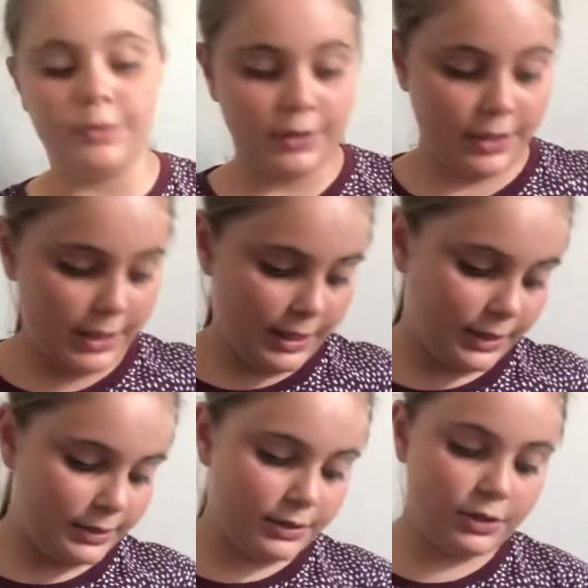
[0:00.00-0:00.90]

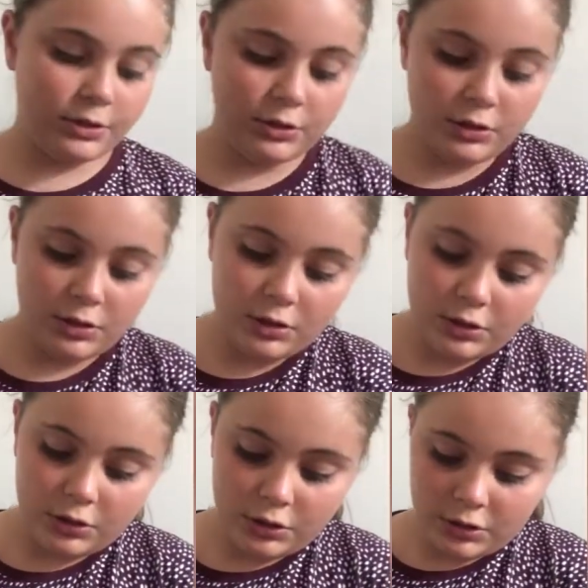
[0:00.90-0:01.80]
and
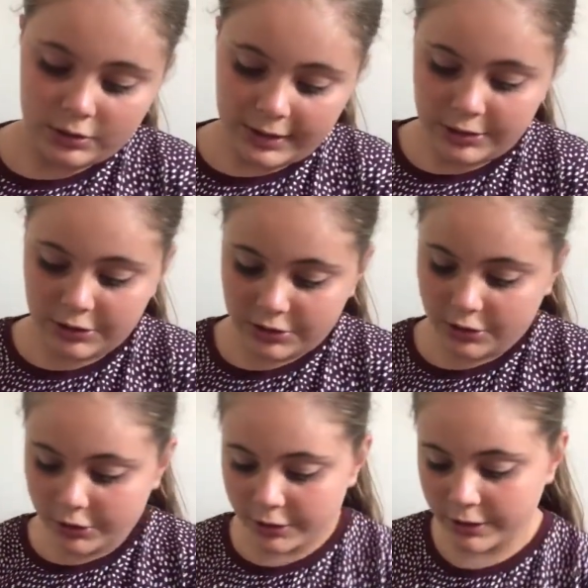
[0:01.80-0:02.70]
they just
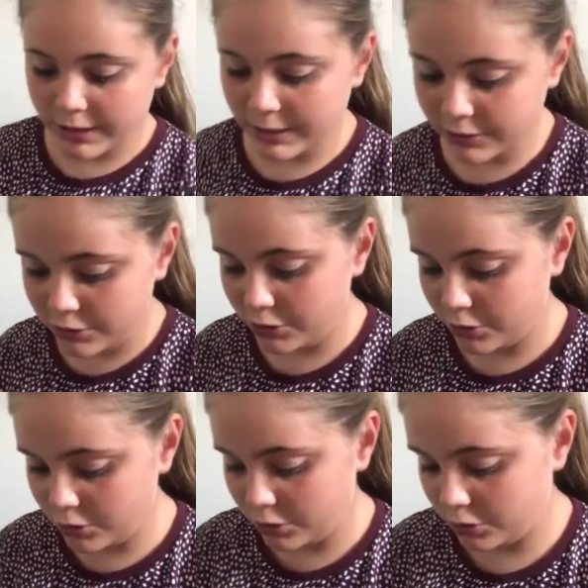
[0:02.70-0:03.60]
go
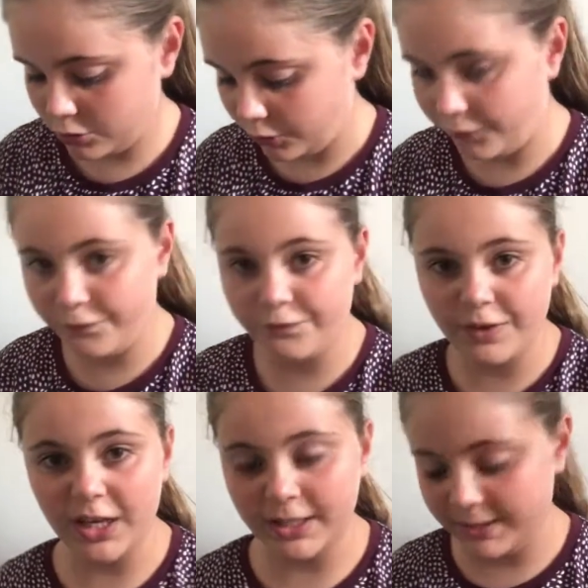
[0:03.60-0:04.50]
into your
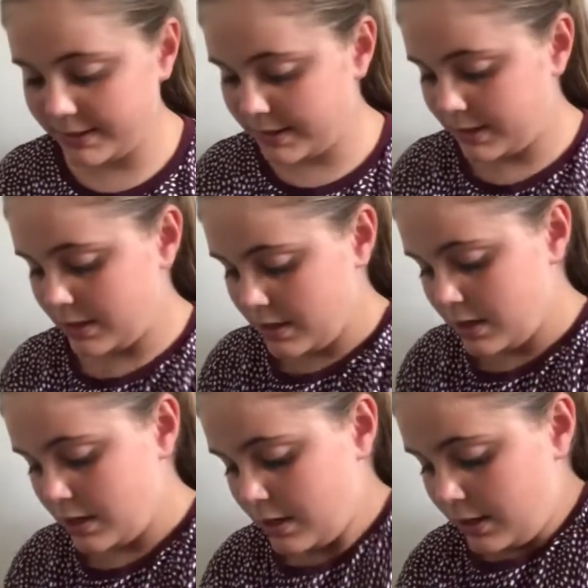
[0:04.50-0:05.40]
fins
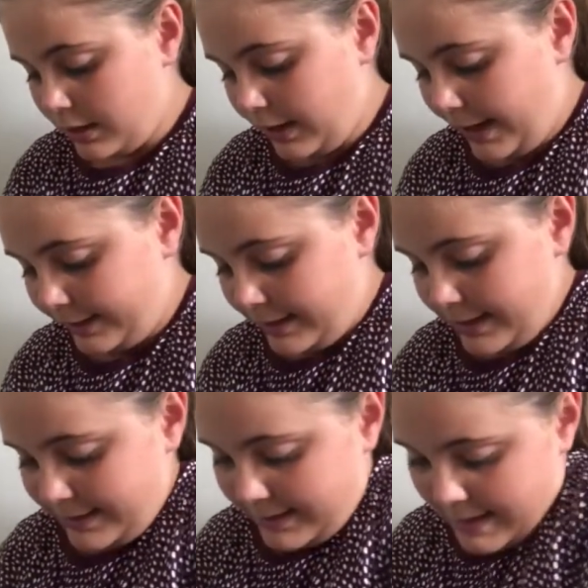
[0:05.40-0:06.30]
like
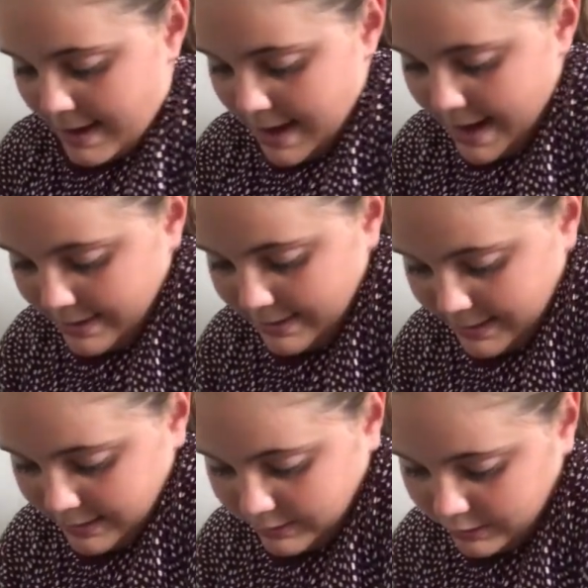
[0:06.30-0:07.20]
this, and
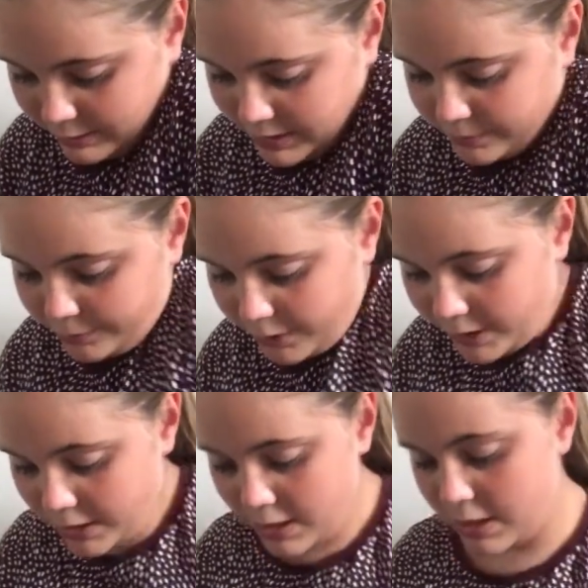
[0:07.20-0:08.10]
then the
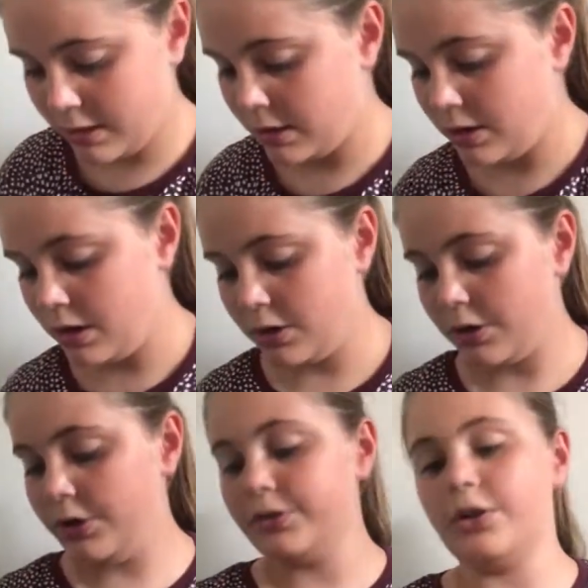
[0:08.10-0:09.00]
spring
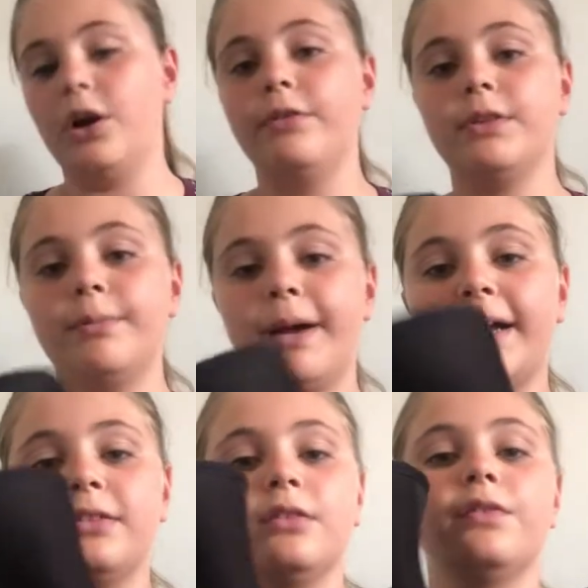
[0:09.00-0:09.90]
goes over the back
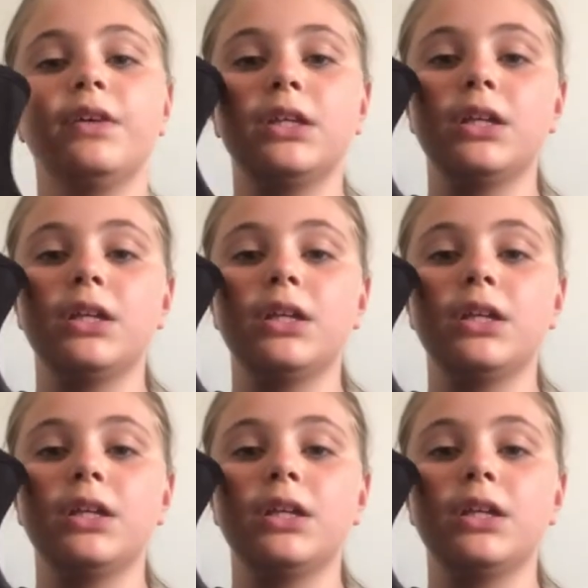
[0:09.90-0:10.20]
of the fin.